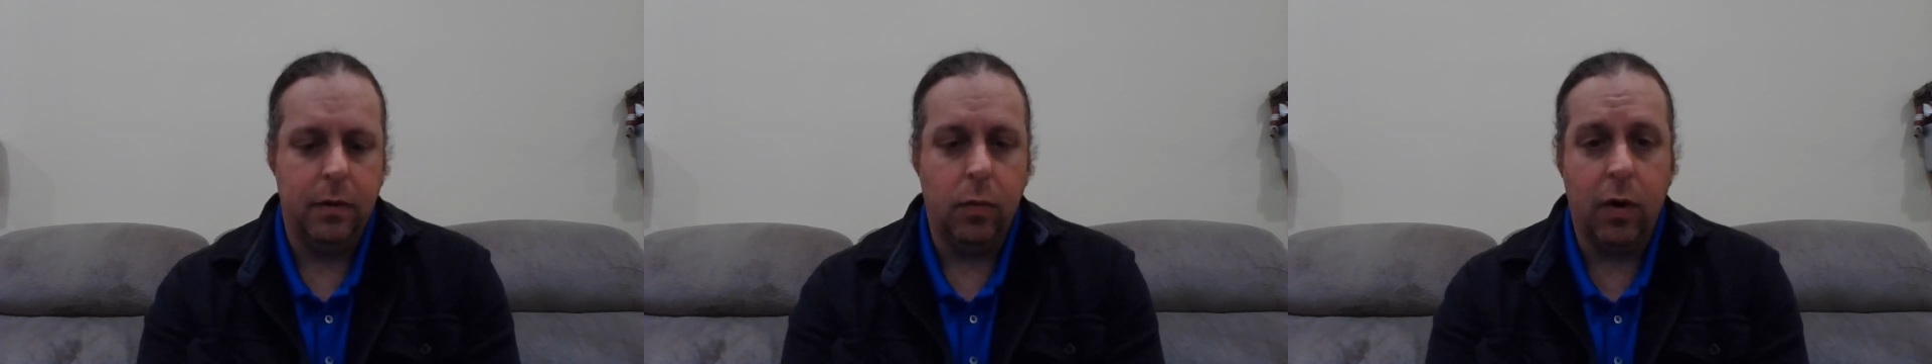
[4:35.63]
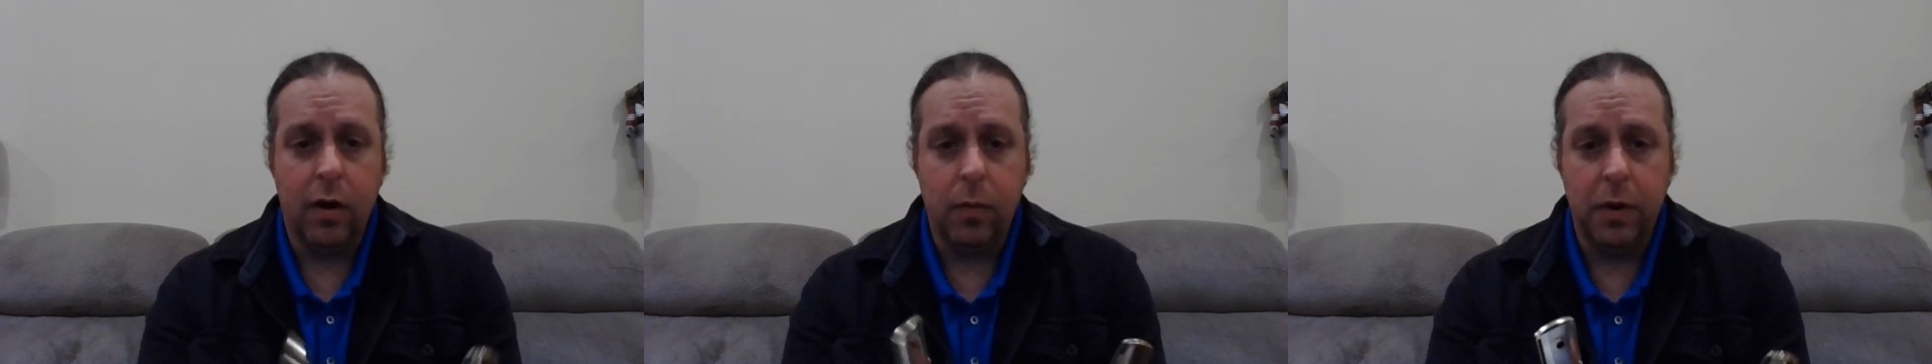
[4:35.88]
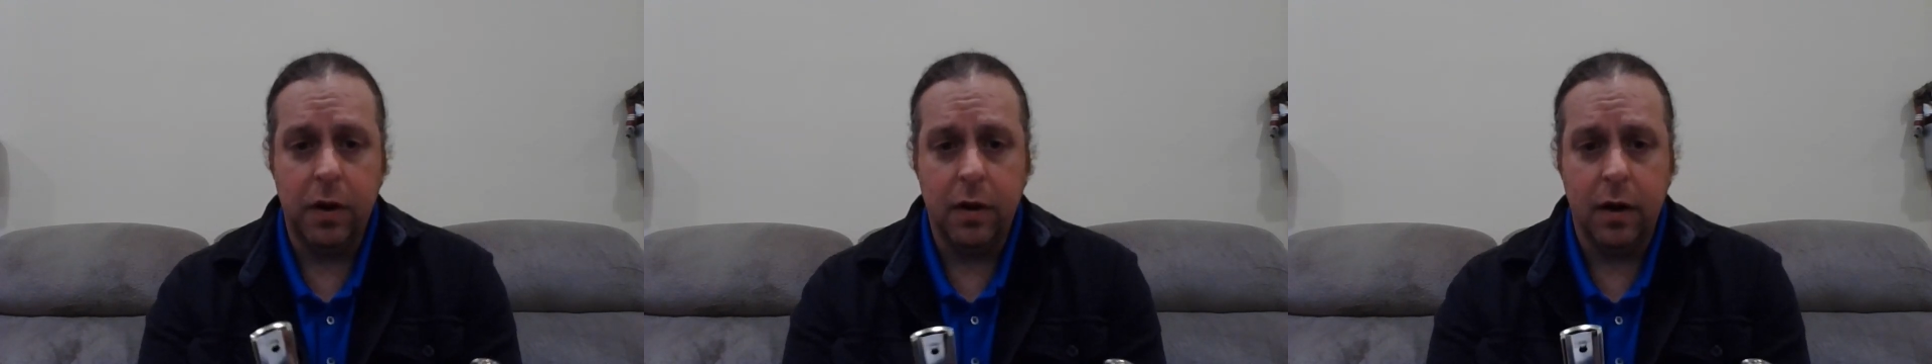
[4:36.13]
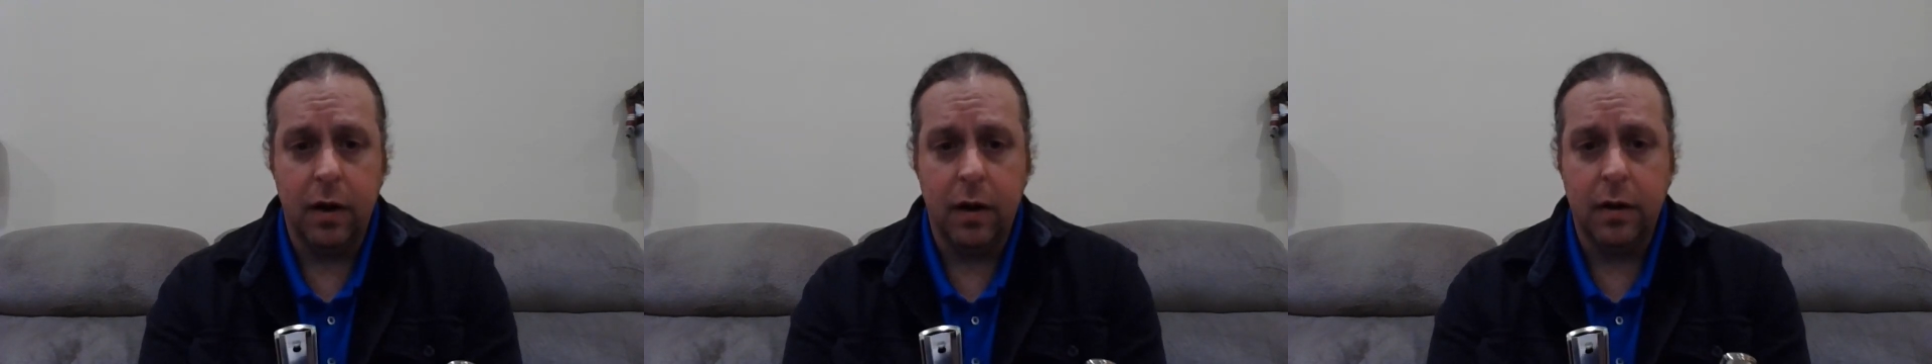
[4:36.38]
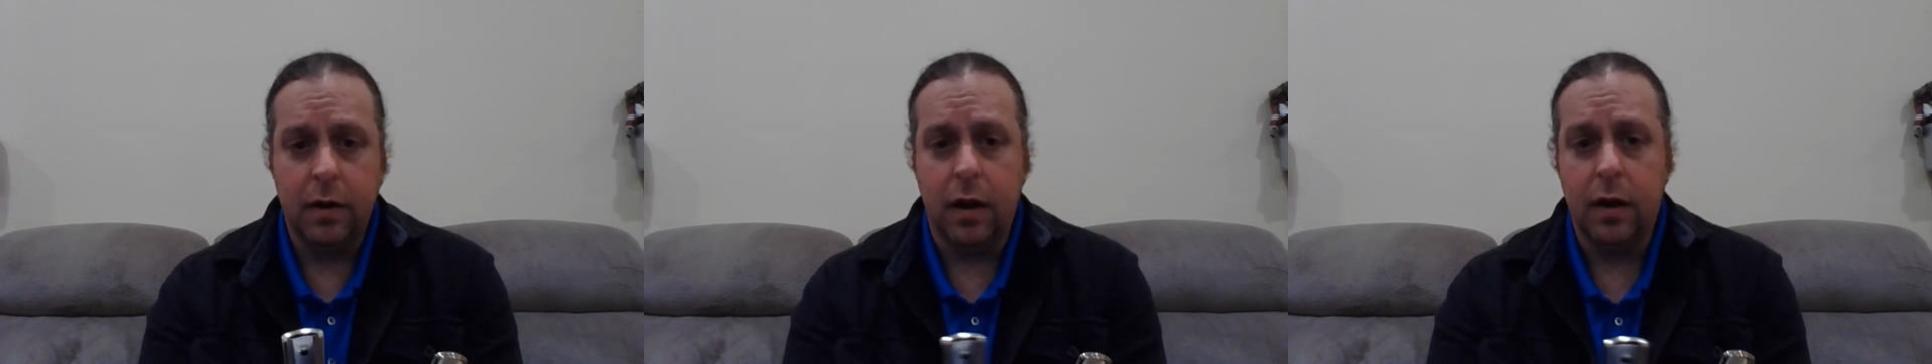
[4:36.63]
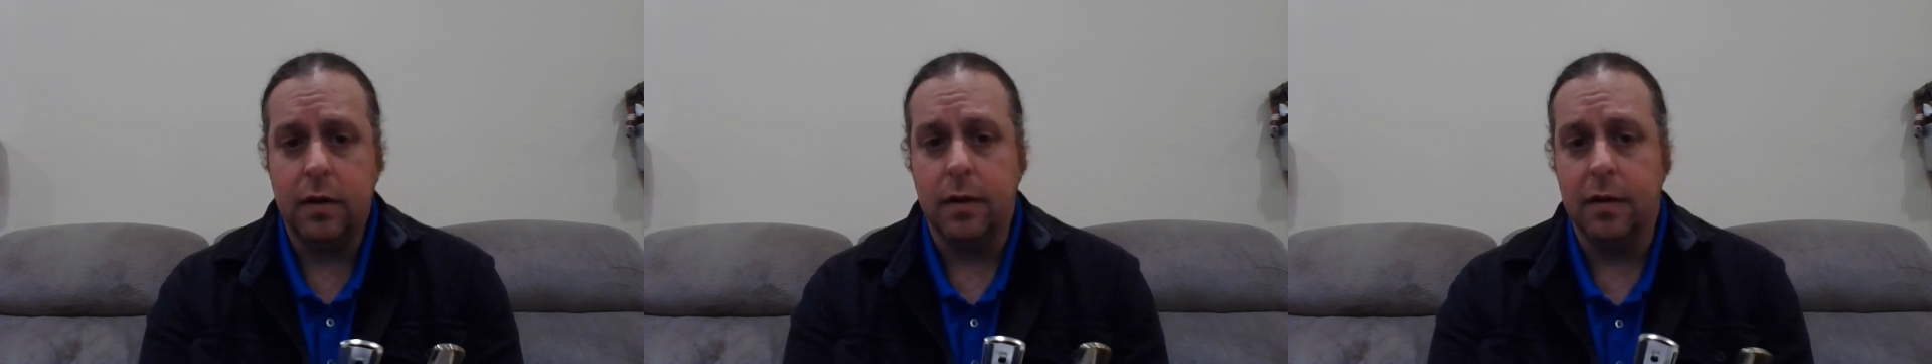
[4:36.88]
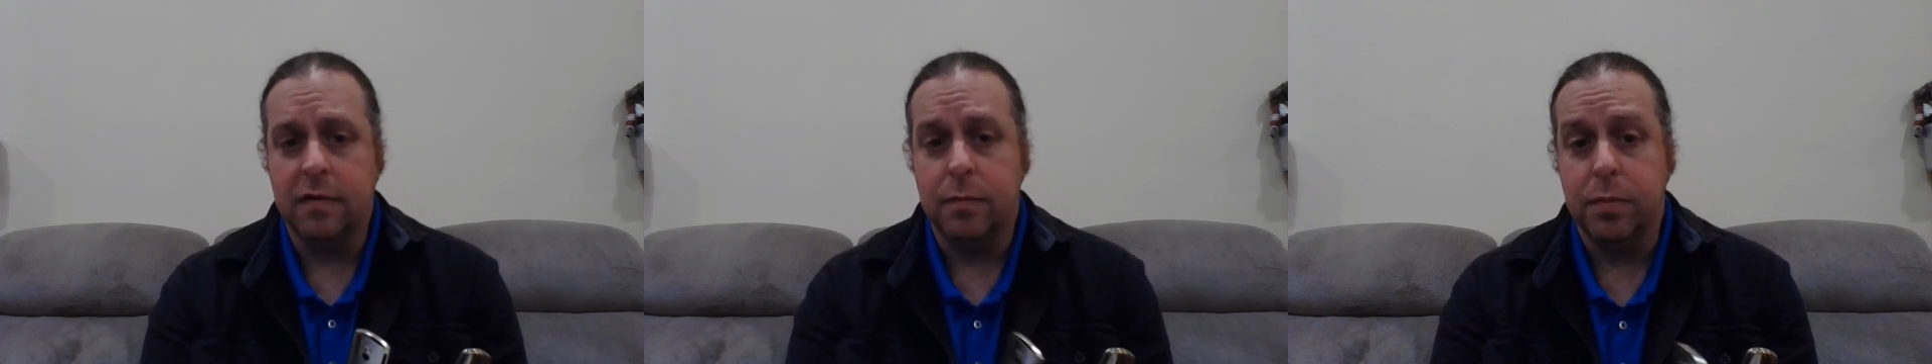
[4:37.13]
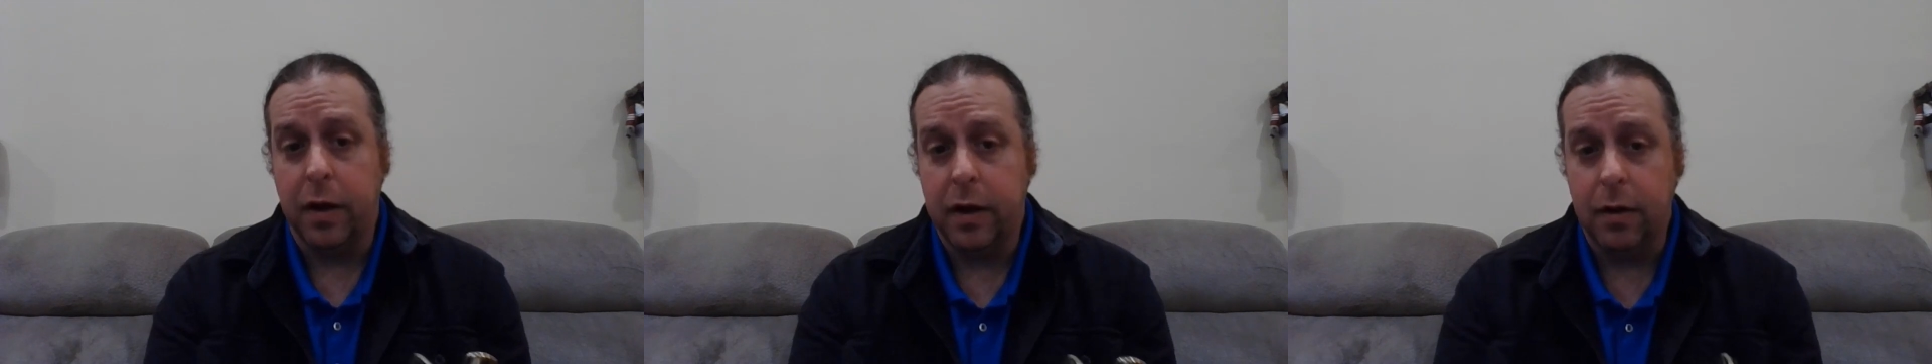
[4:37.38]
Why don't we get into some
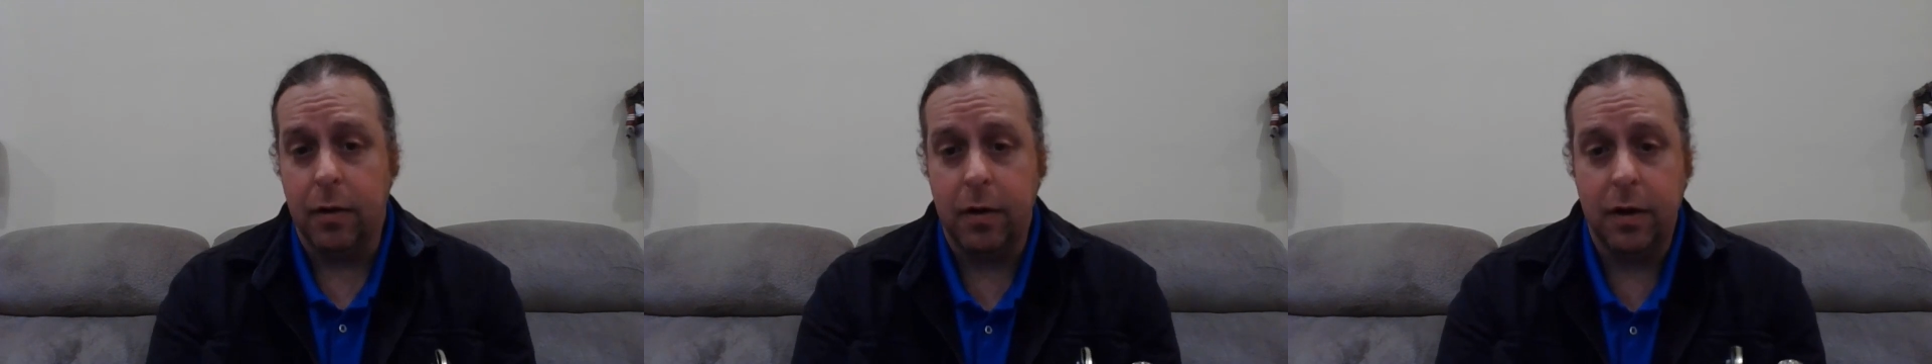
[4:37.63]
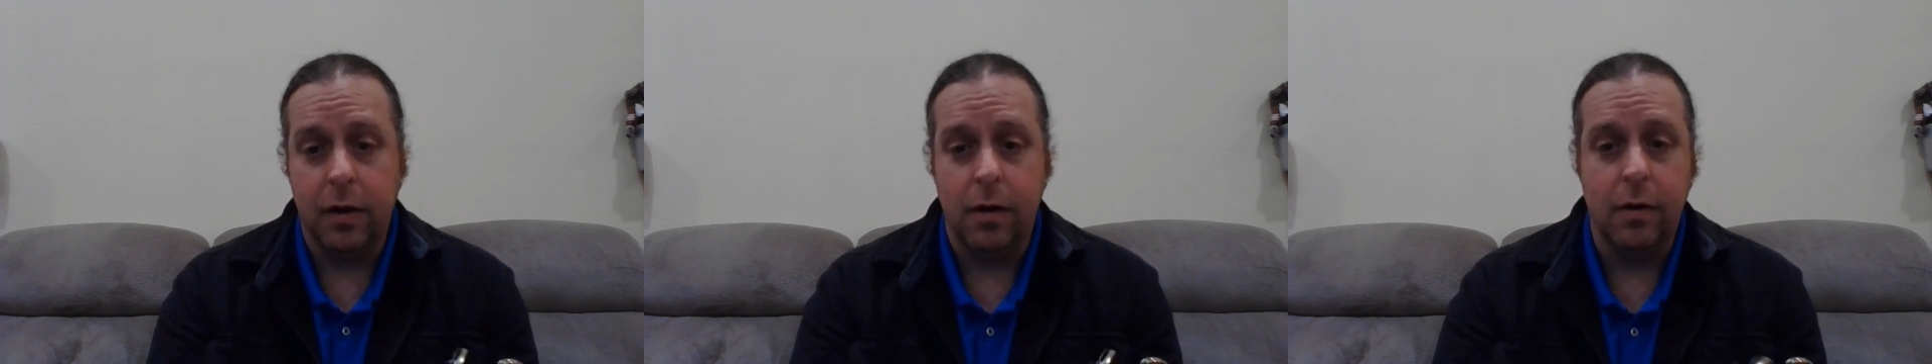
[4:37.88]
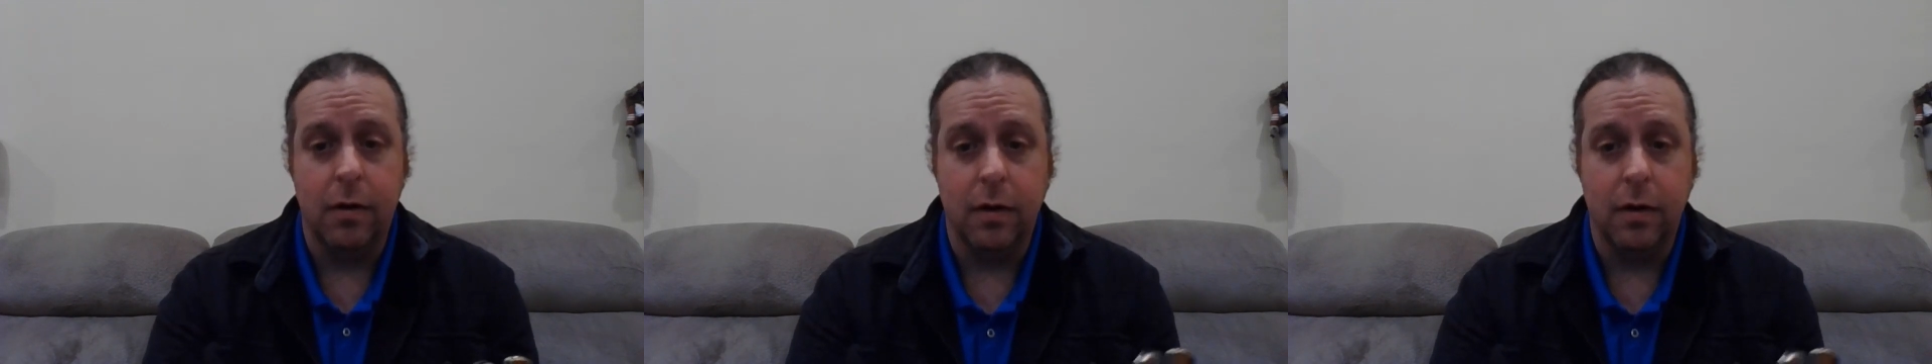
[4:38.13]
blade loading here,